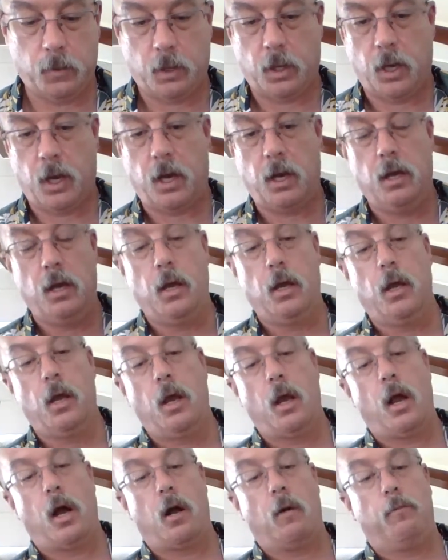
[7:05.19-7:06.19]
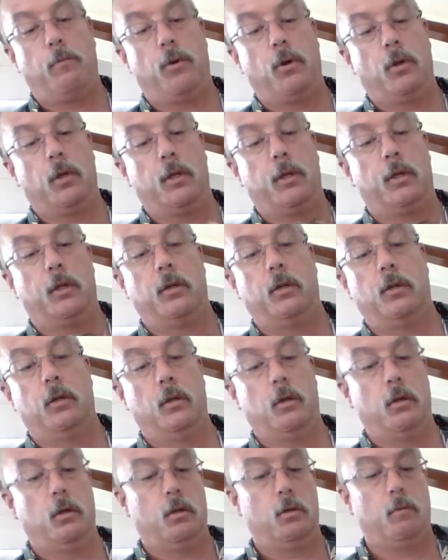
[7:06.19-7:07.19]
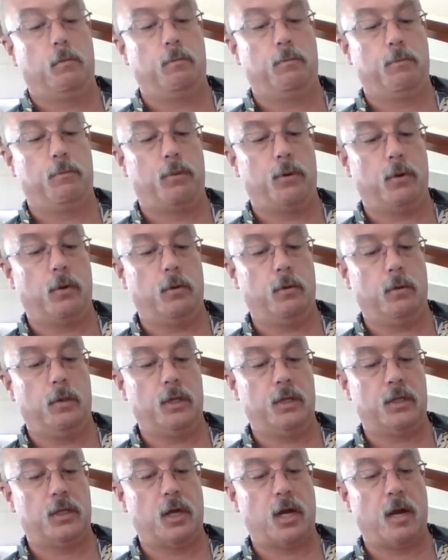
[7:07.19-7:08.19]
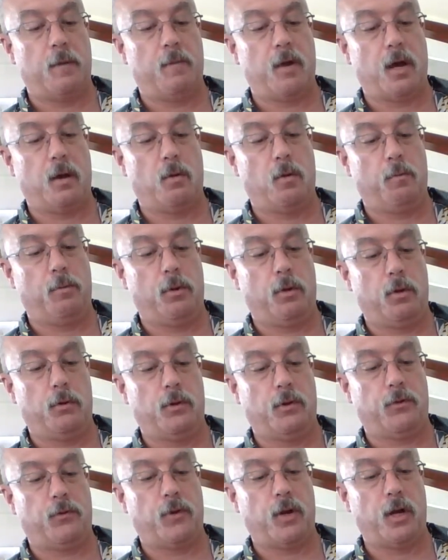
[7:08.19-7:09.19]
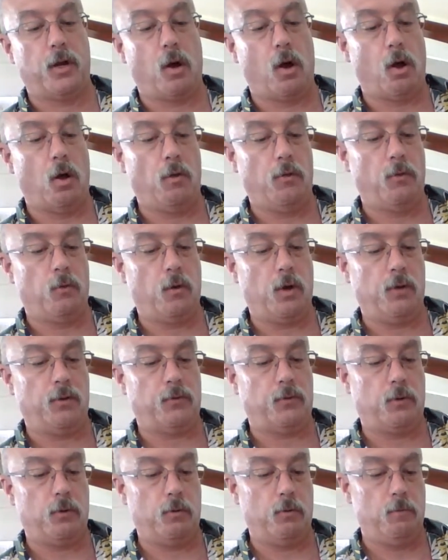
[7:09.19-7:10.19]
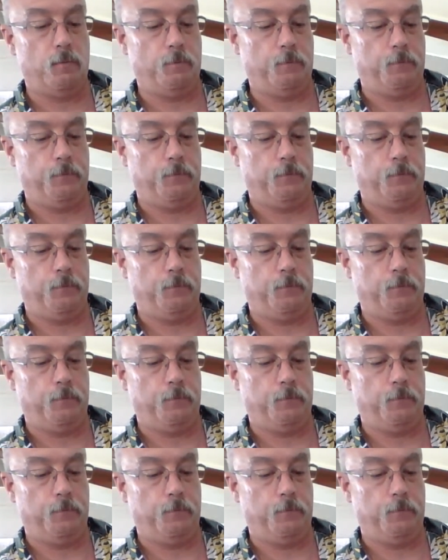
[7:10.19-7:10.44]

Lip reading: Okay, I'll pull this time I will pull the thread all the way through.